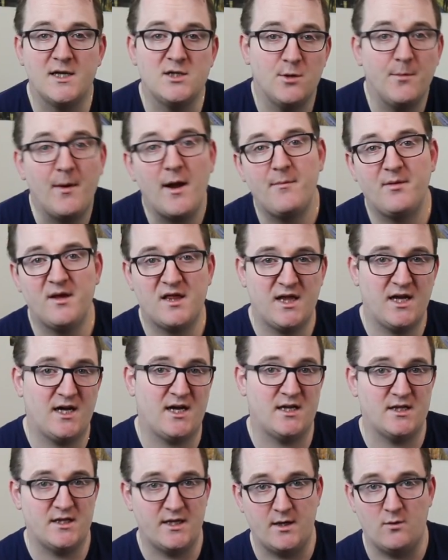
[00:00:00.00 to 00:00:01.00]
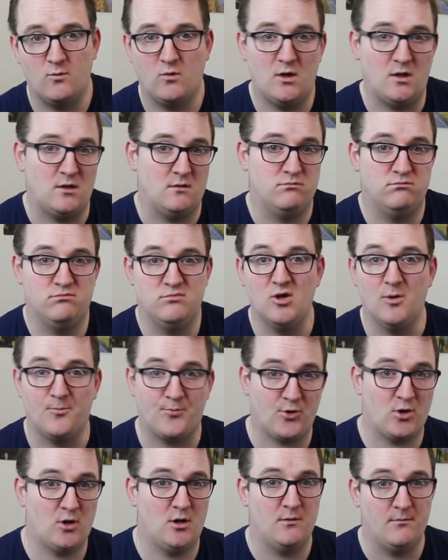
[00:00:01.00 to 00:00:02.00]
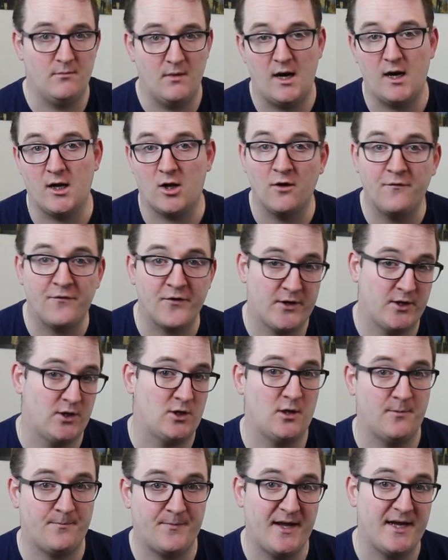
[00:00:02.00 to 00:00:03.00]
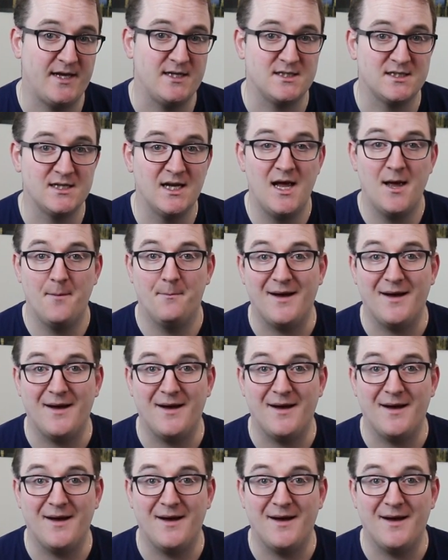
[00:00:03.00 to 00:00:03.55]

And you might be thinking then, well, no problem, I'll go for another place.